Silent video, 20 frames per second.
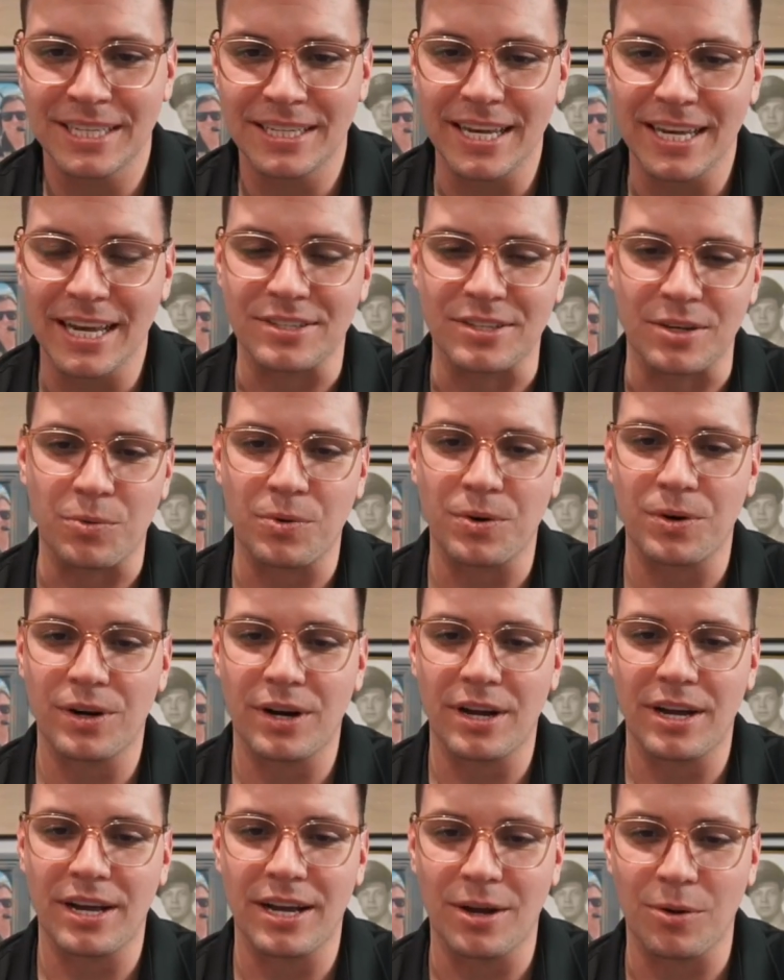Yeah, so
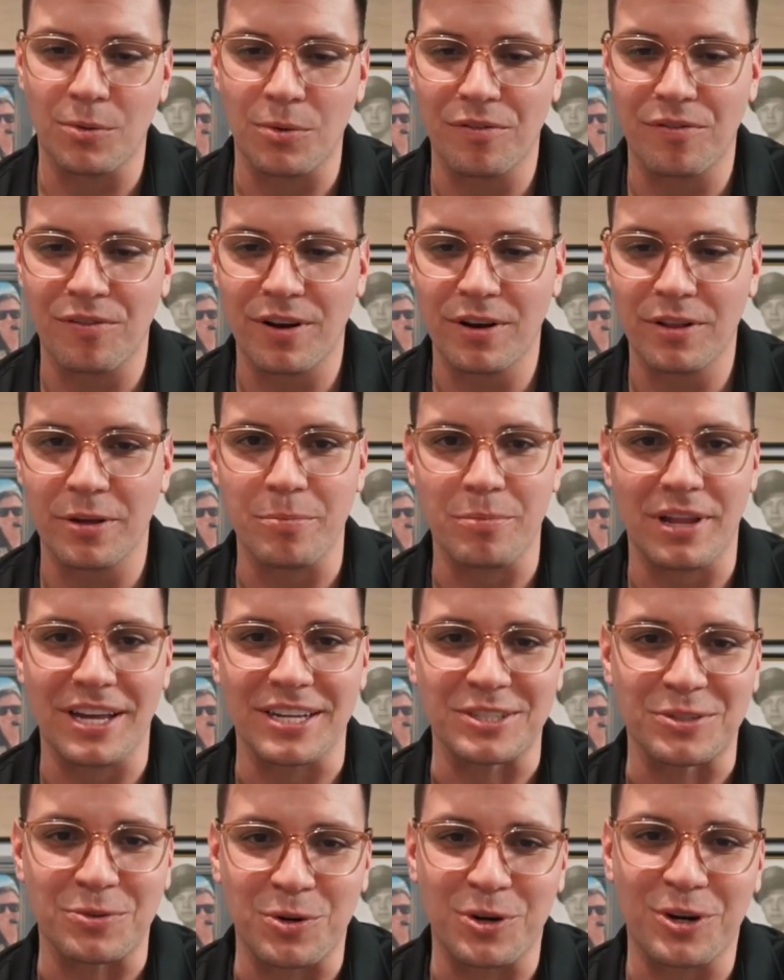we're fairly
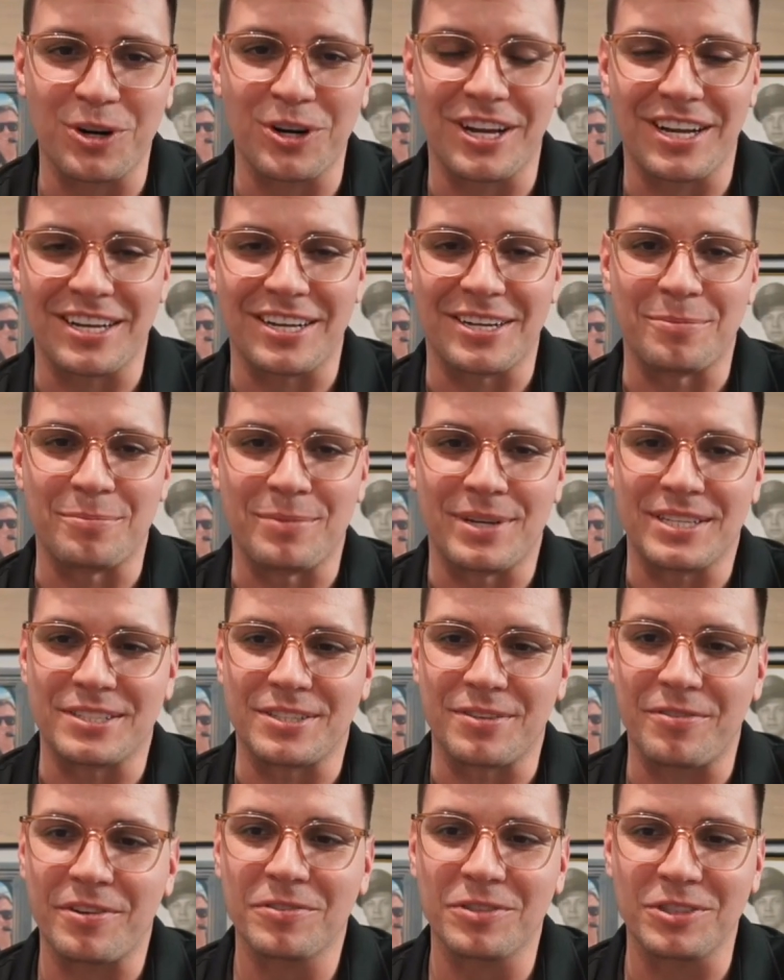blessed. We're in
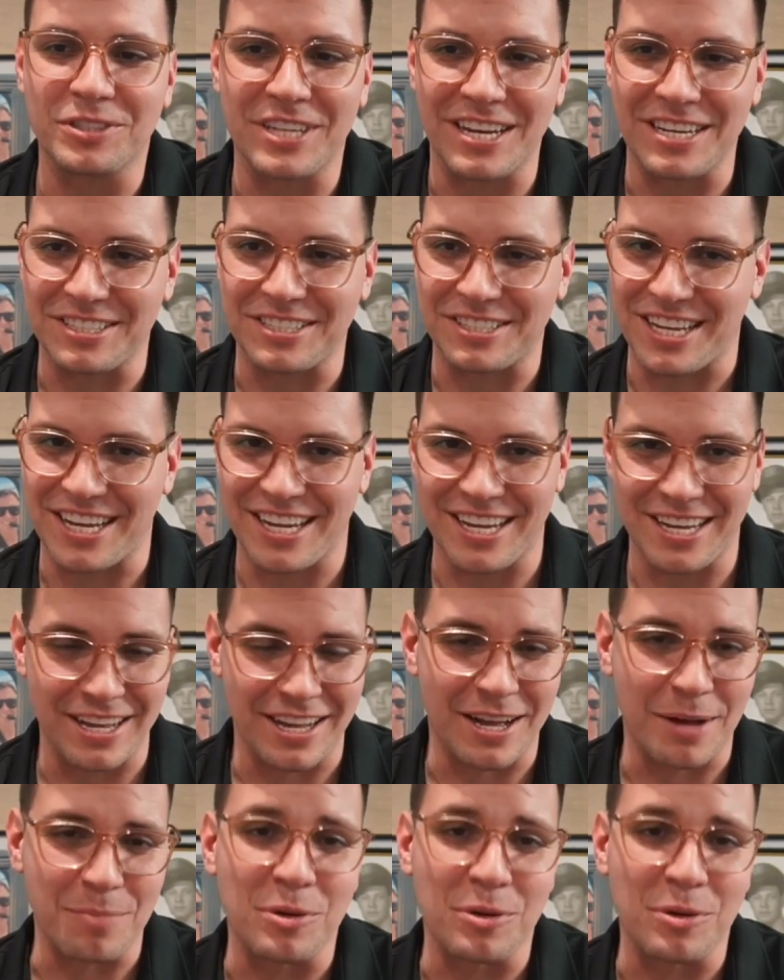Sevierville, Tennessee.